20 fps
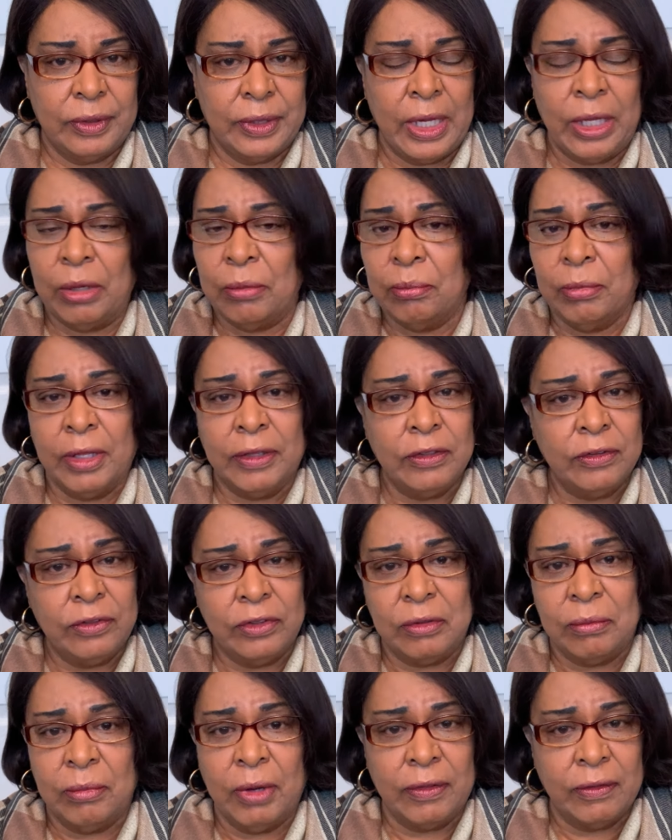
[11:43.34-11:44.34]
and a mother to
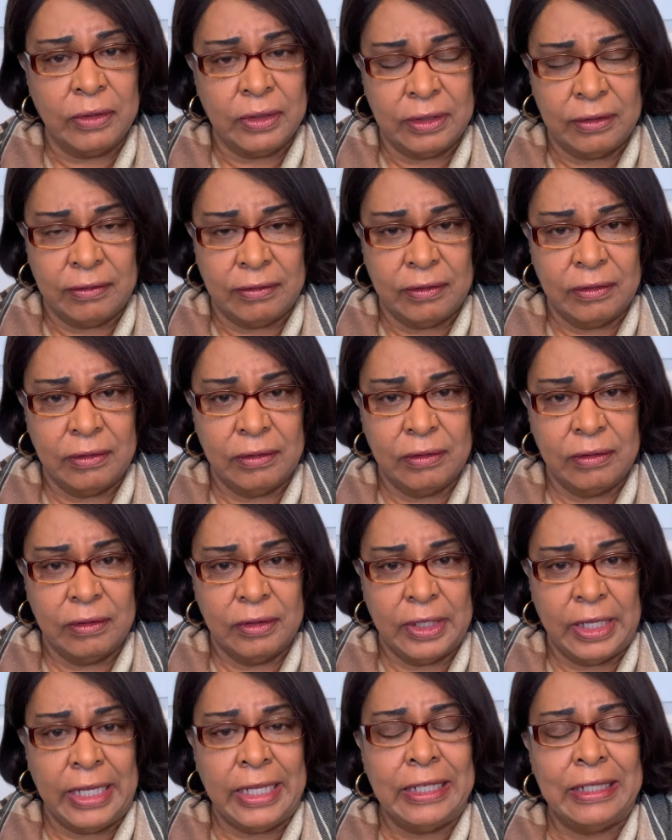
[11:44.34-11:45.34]
the motherless.
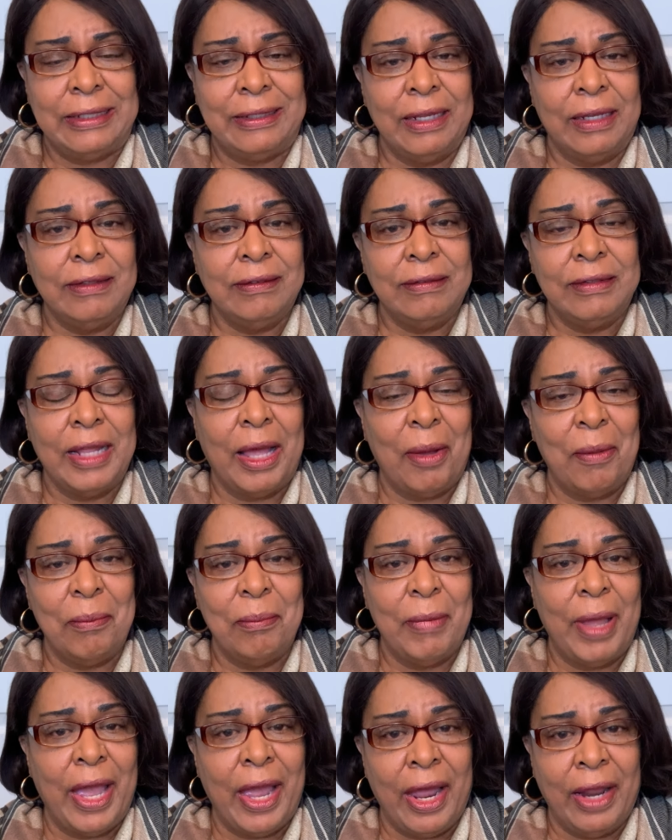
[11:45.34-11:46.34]
It does not
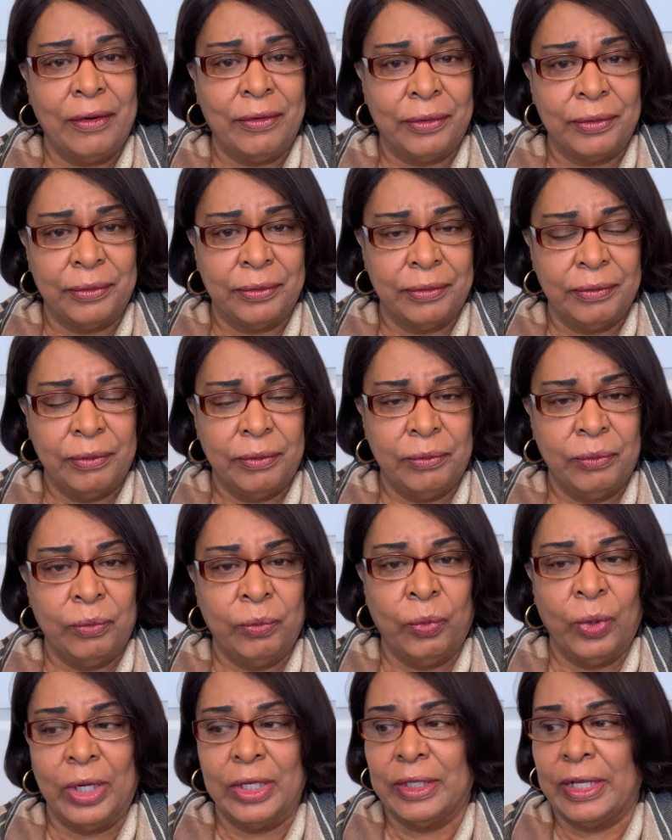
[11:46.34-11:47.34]
matter
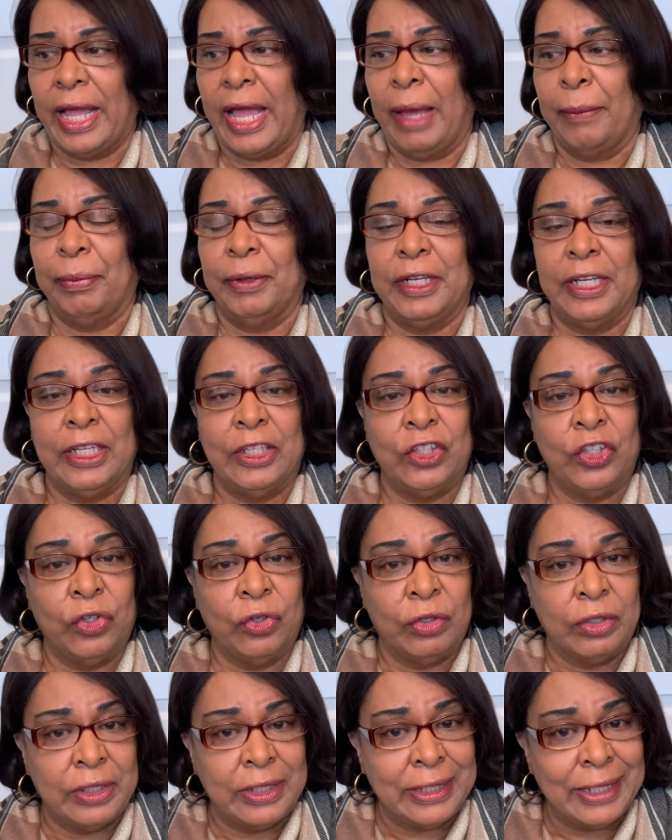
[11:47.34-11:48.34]
what happened in
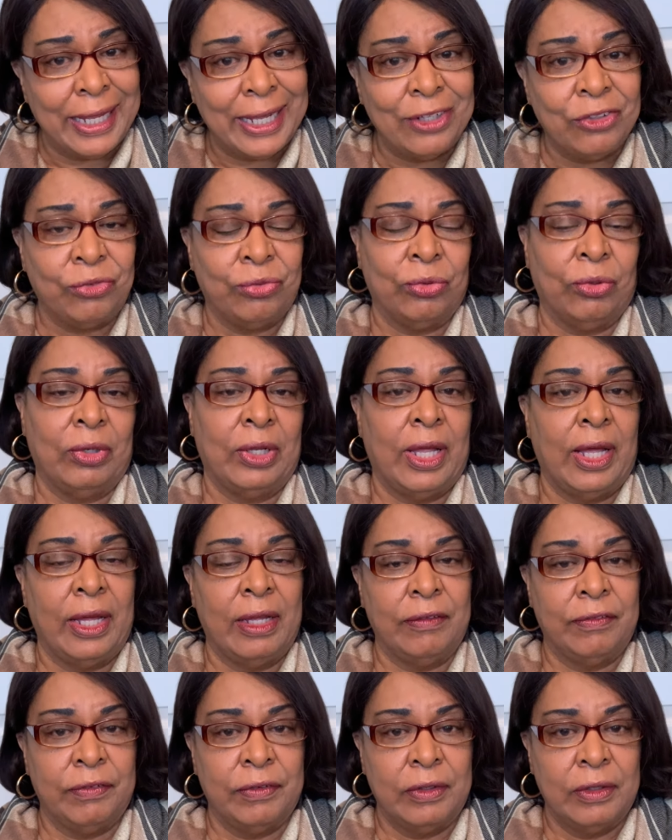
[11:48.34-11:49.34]
your natural
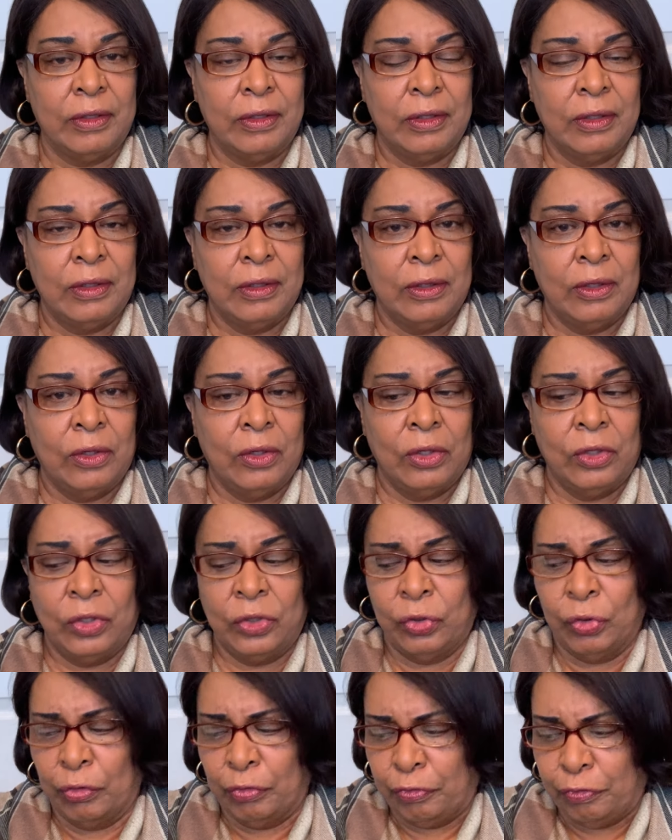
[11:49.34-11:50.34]
life,
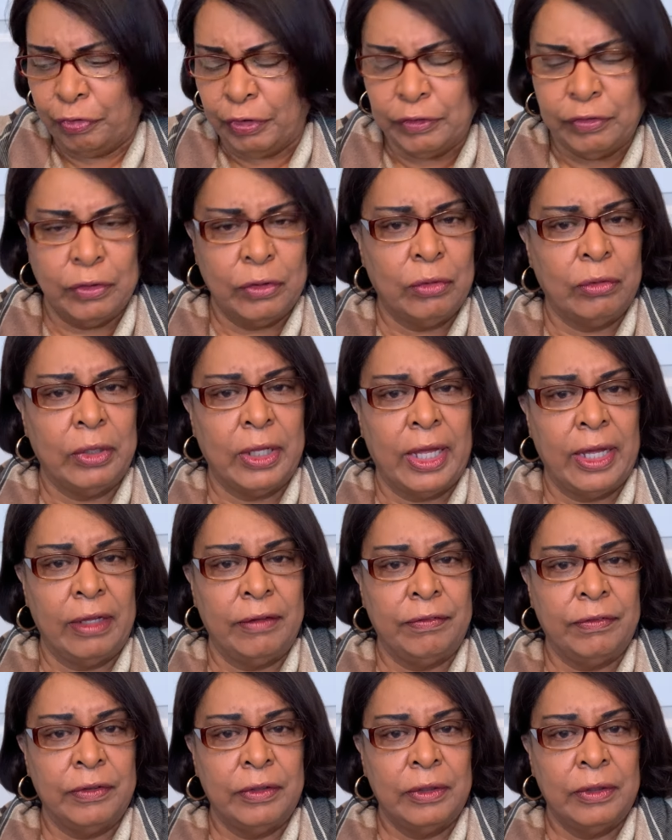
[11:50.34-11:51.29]
your physical life.